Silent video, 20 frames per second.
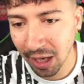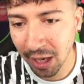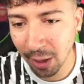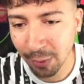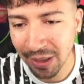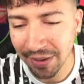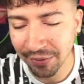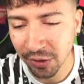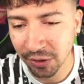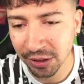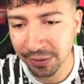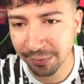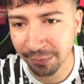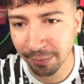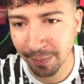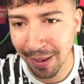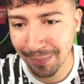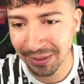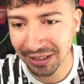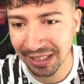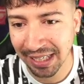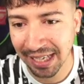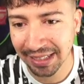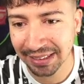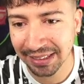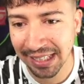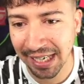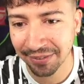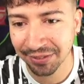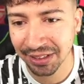We have got some members here.
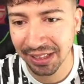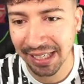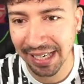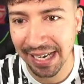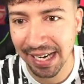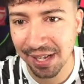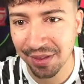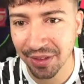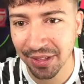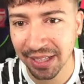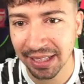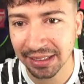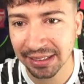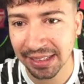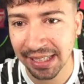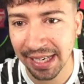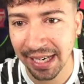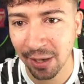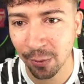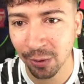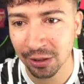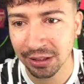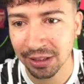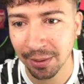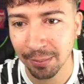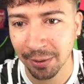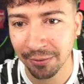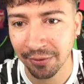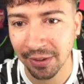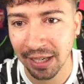CFC Ethan is here. What's
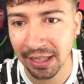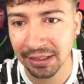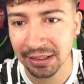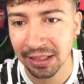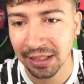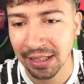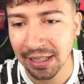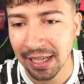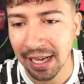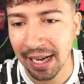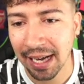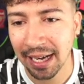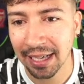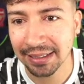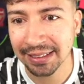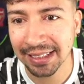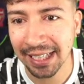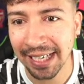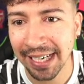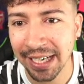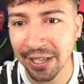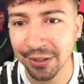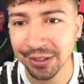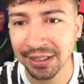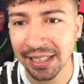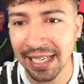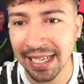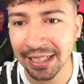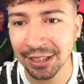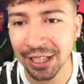up, my friend? Sahil's
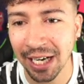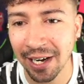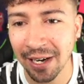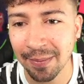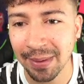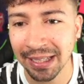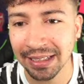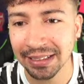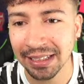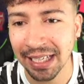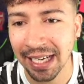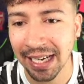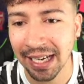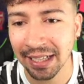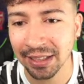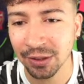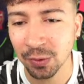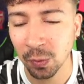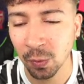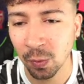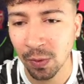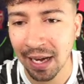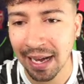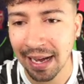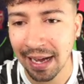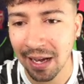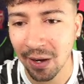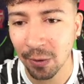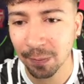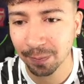here. Jeremy is here as
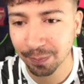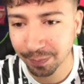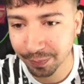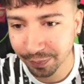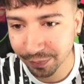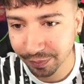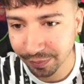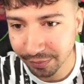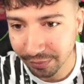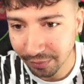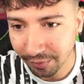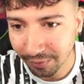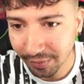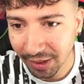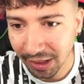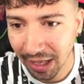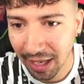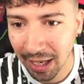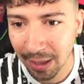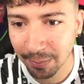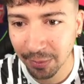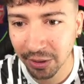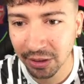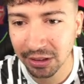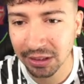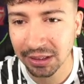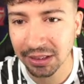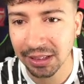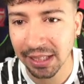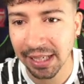well. Good
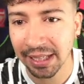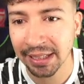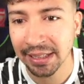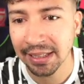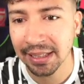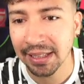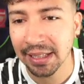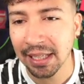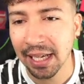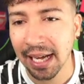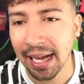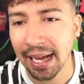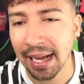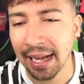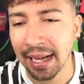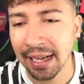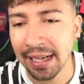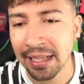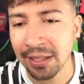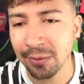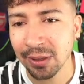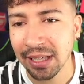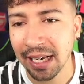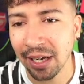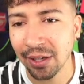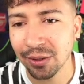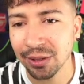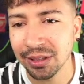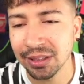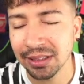to see. Anyone
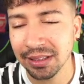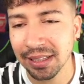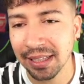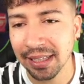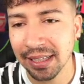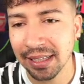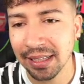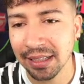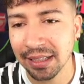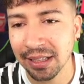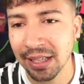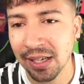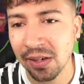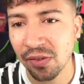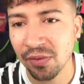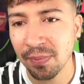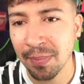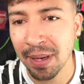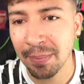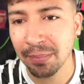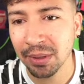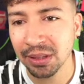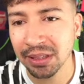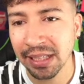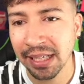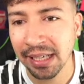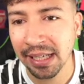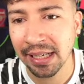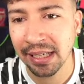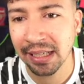else of members
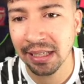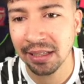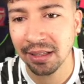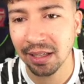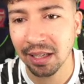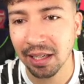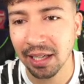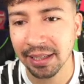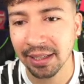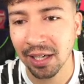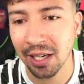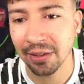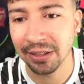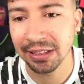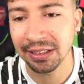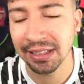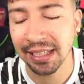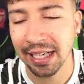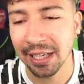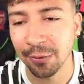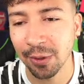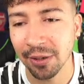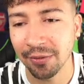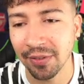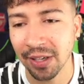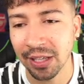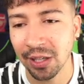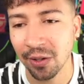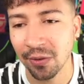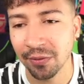here? I can't really see anyone
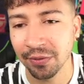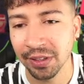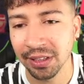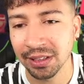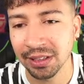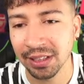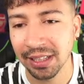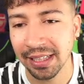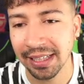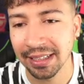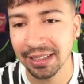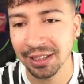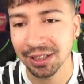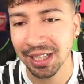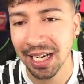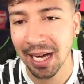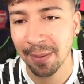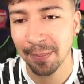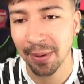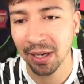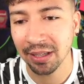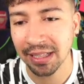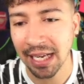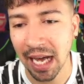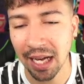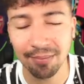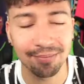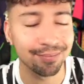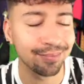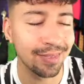very obviously in the chat, but yeah.
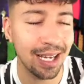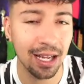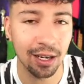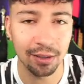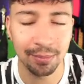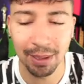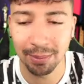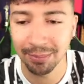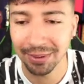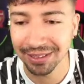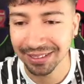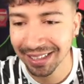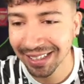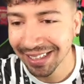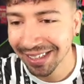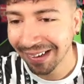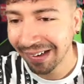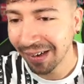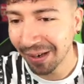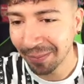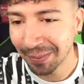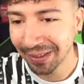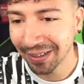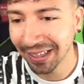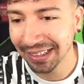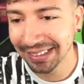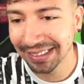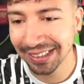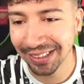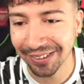Hello, members. Hope you
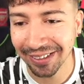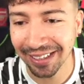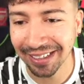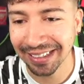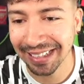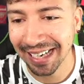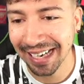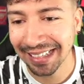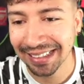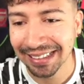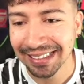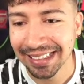guys are doing okay.